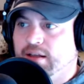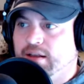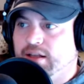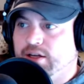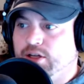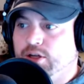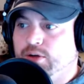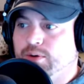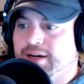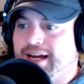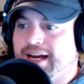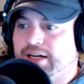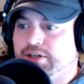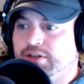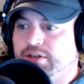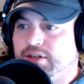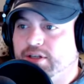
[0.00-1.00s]
that you would
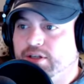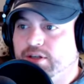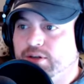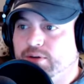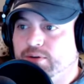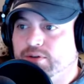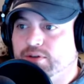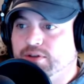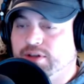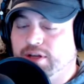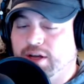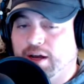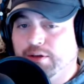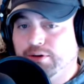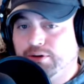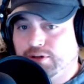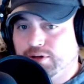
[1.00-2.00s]
actually use the
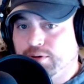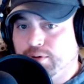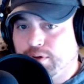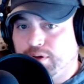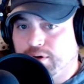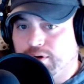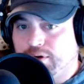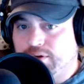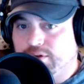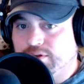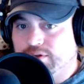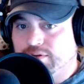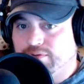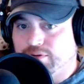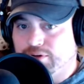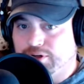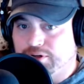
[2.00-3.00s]
other 2/3
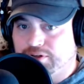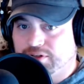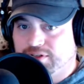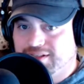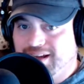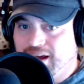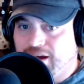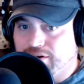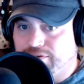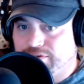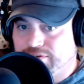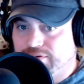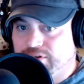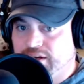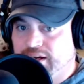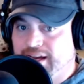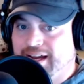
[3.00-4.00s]
for yourself,
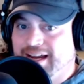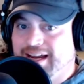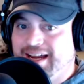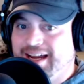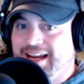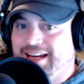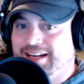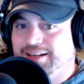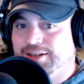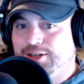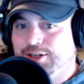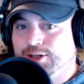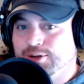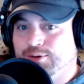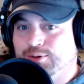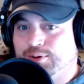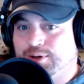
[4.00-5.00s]
and
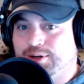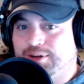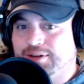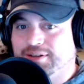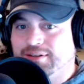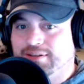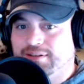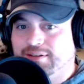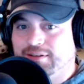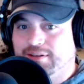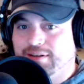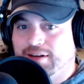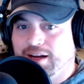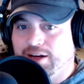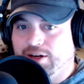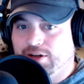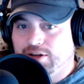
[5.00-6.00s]
you were
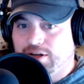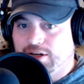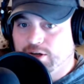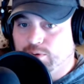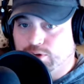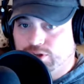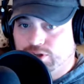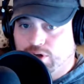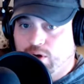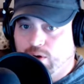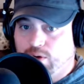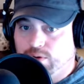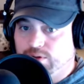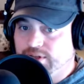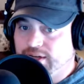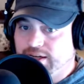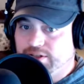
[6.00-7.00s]

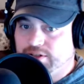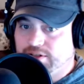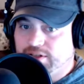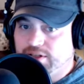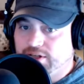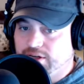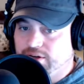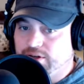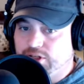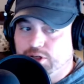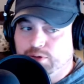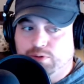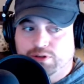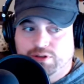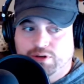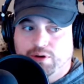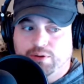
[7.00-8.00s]
told, not just encouraged, you
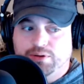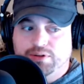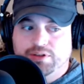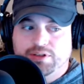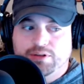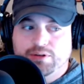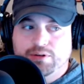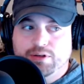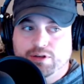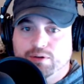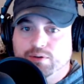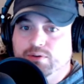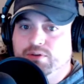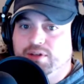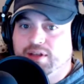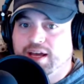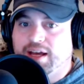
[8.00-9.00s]
were told to
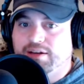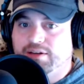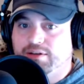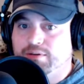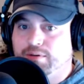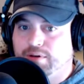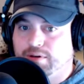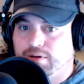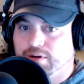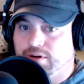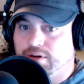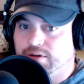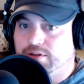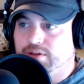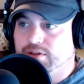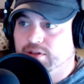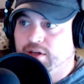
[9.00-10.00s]
use that
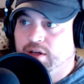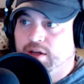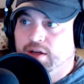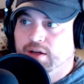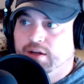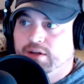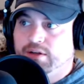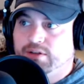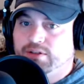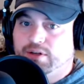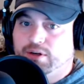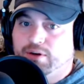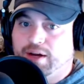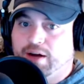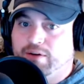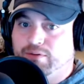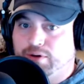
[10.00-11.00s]
2/3. So
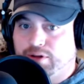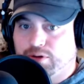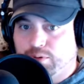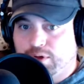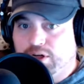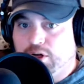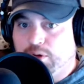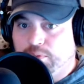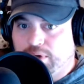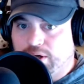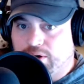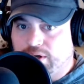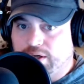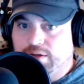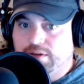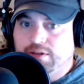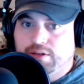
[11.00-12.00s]
over a 3-year
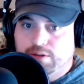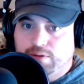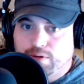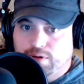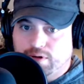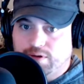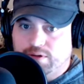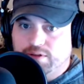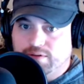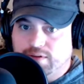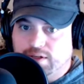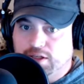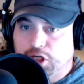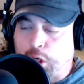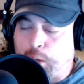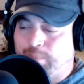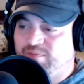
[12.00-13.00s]
period, 2/3 of
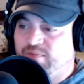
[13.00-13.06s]
it